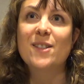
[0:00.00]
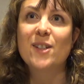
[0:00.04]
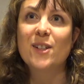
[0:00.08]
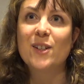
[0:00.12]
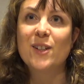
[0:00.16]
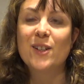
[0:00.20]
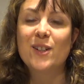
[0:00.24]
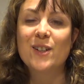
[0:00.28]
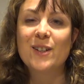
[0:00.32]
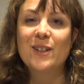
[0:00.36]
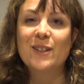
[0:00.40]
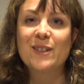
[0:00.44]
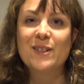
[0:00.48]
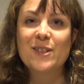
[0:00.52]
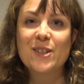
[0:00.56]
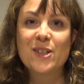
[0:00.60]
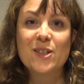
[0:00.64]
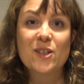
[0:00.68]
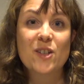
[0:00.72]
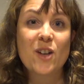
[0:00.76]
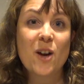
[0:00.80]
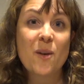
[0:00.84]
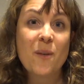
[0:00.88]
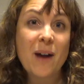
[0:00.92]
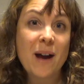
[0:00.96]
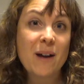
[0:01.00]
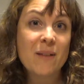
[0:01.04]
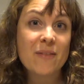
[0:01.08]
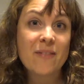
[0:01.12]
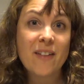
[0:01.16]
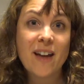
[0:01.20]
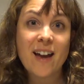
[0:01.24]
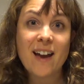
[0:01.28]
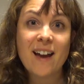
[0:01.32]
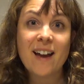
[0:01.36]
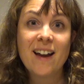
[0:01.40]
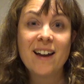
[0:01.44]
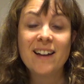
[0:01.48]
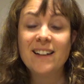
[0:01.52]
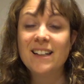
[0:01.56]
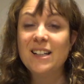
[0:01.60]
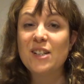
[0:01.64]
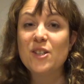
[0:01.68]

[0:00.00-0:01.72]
to just go out there and